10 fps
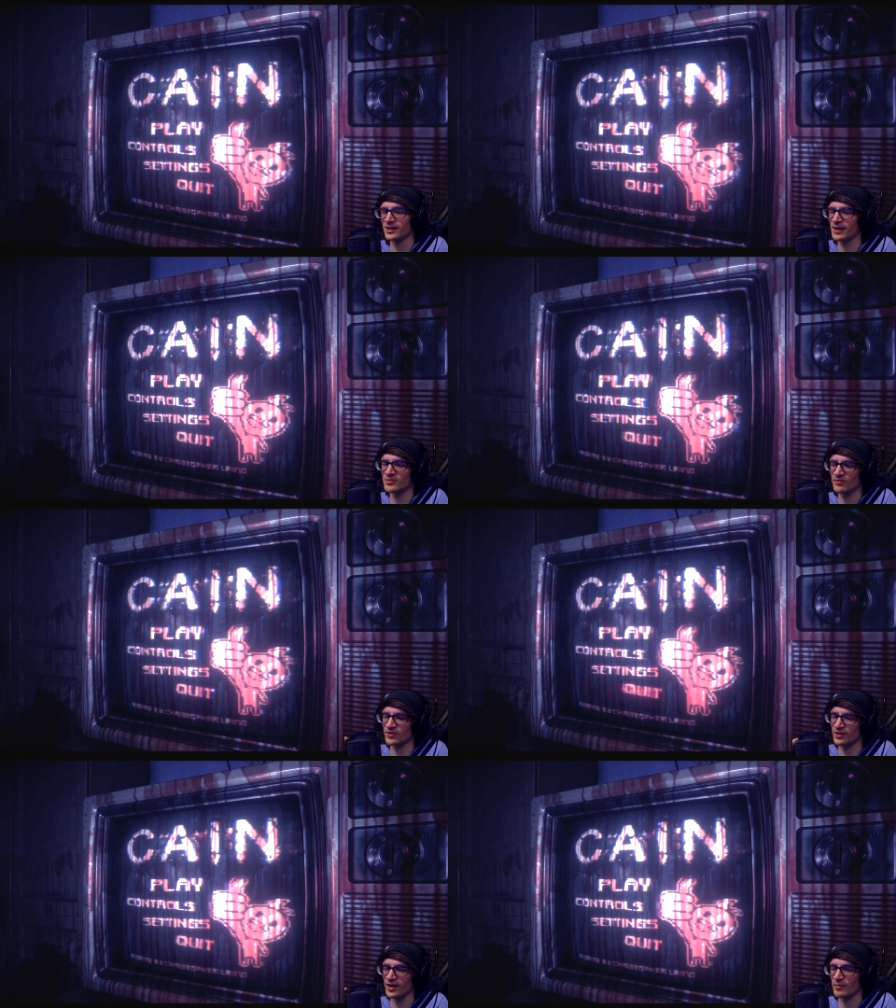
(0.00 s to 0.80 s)
Games
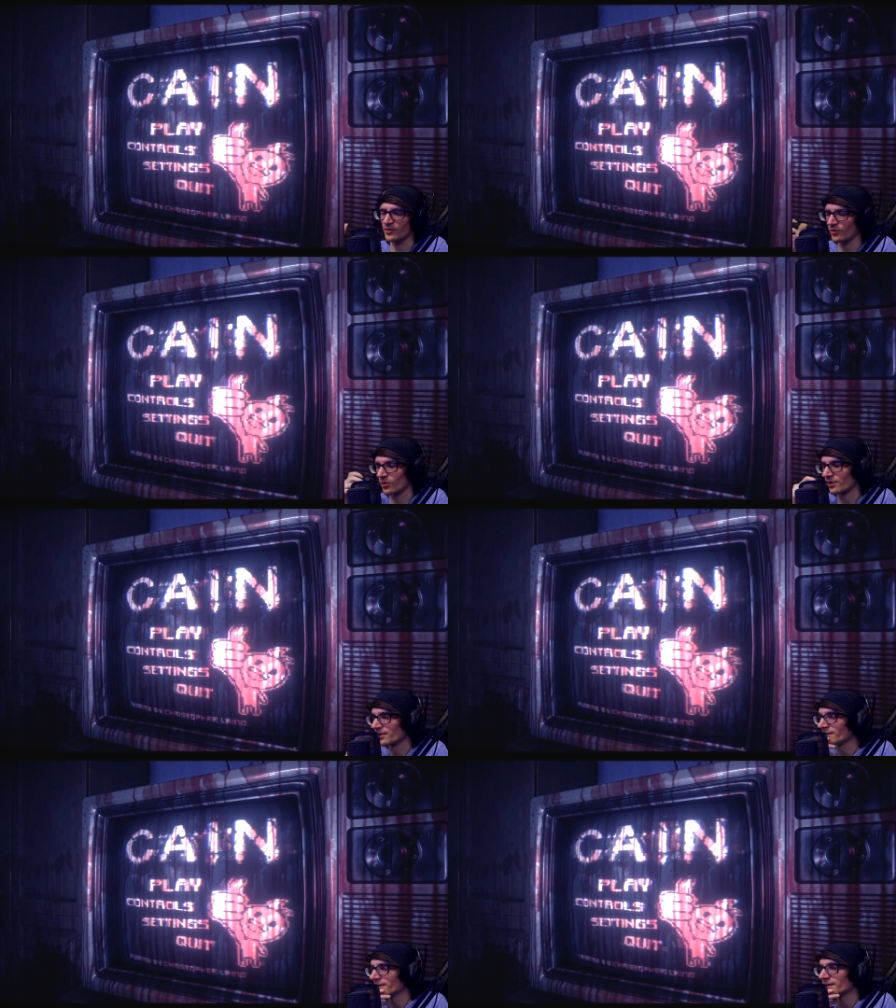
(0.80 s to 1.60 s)
have done that
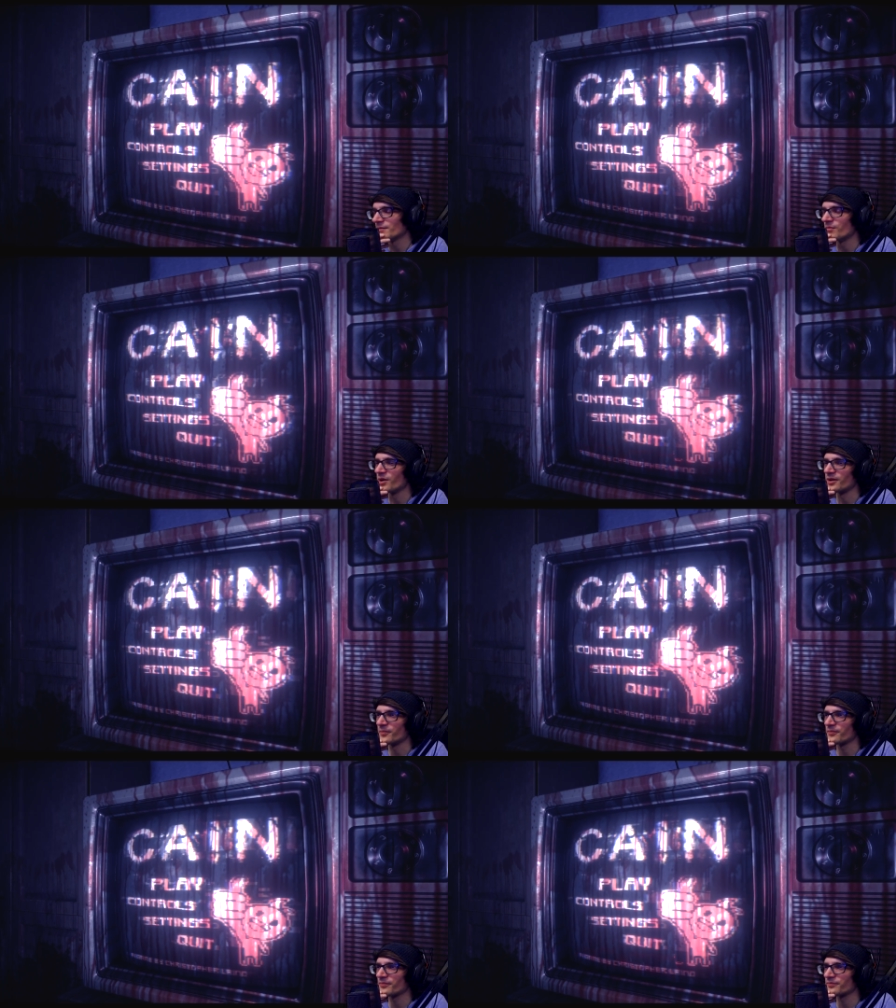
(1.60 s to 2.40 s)
before, but